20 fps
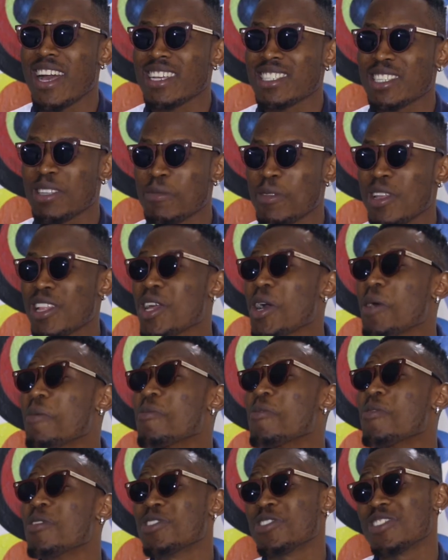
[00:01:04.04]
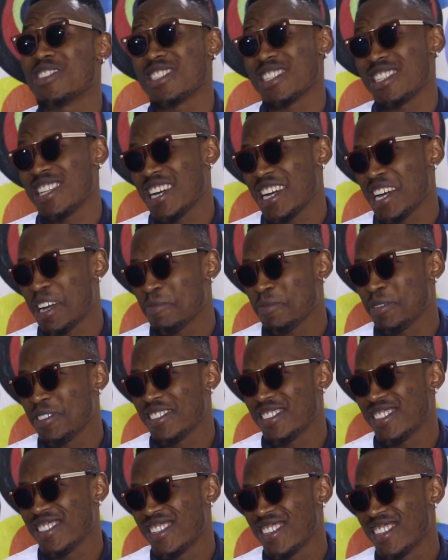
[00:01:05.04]
asking me, a lot of people want to see that happen.
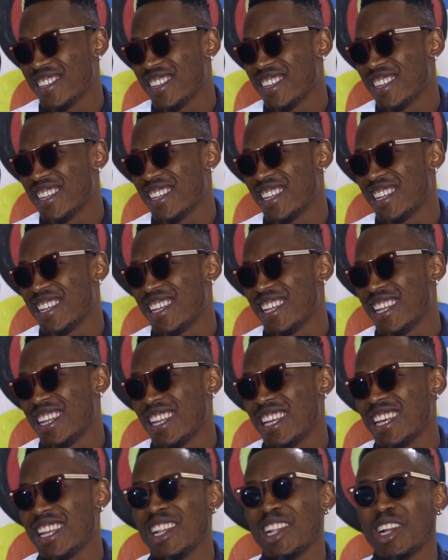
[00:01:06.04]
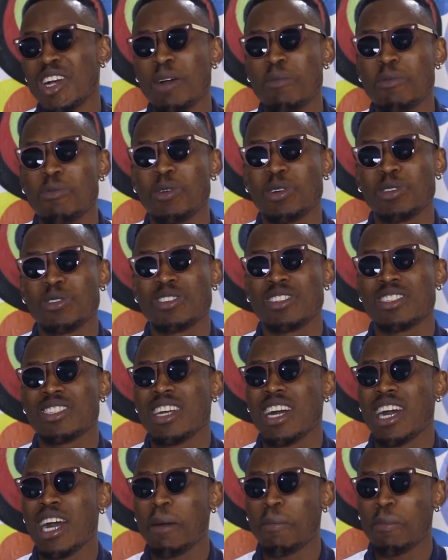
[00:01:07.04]
A lot of people want to see
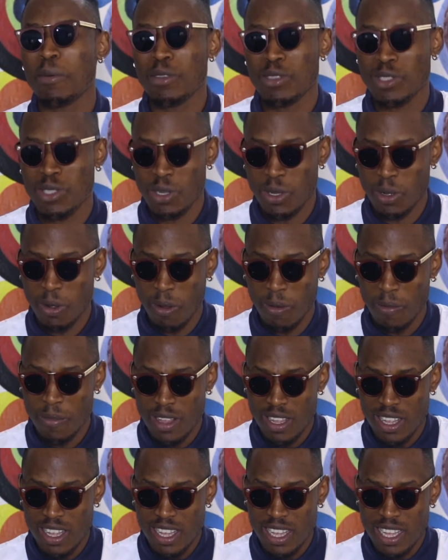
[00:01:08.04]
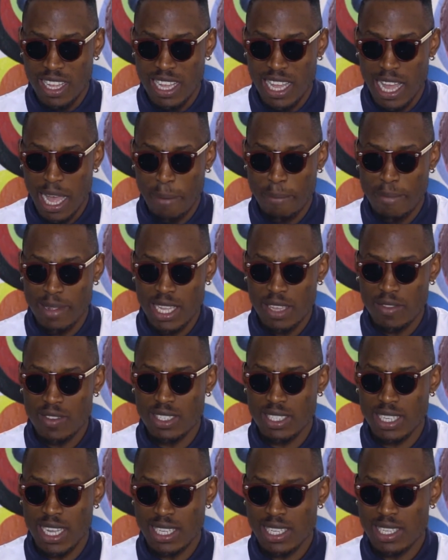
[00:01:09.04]
that happen. So I believe
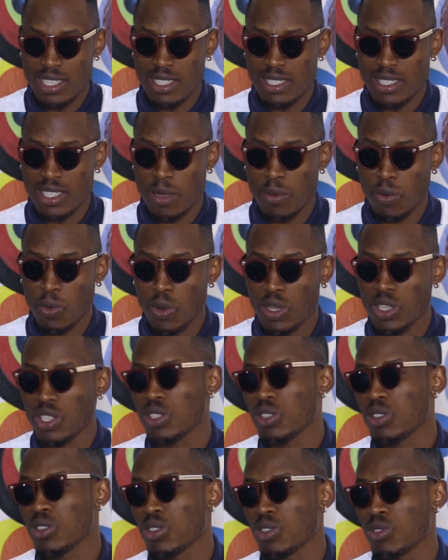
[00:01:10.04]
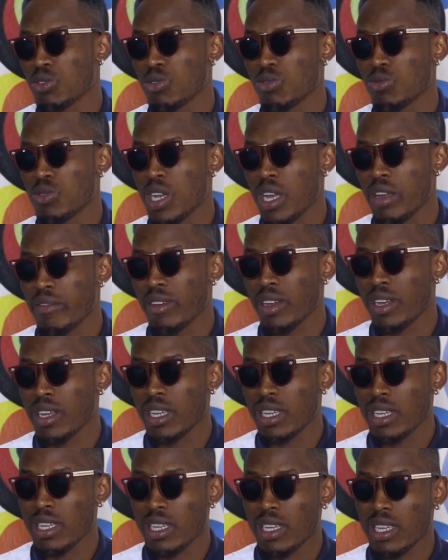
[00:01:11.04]
he's getting the same question too,
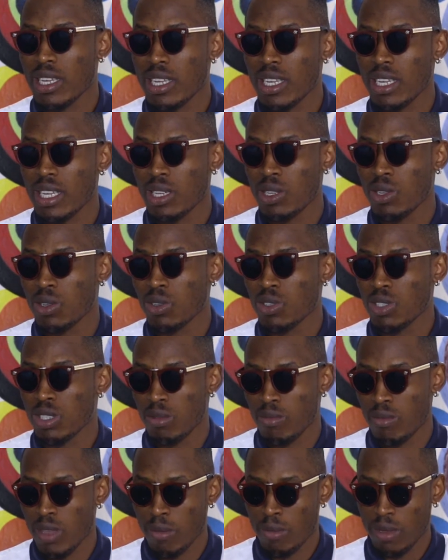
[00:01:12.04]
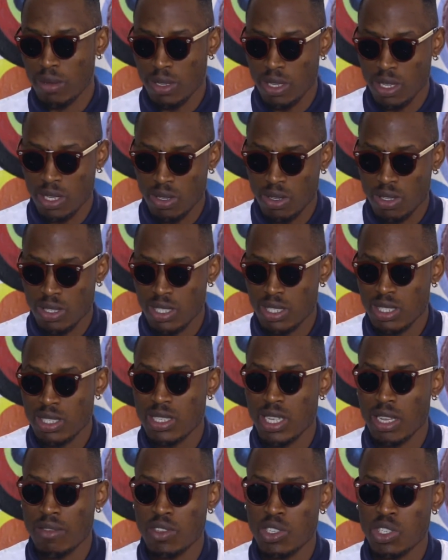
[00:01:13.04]
wherever he goes, or maybe, you know, the
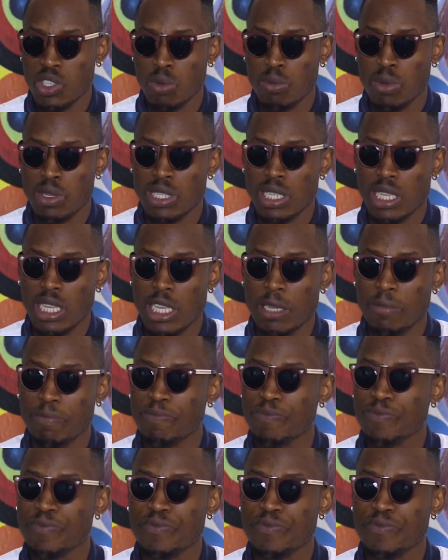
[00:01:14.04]
interview. So basically,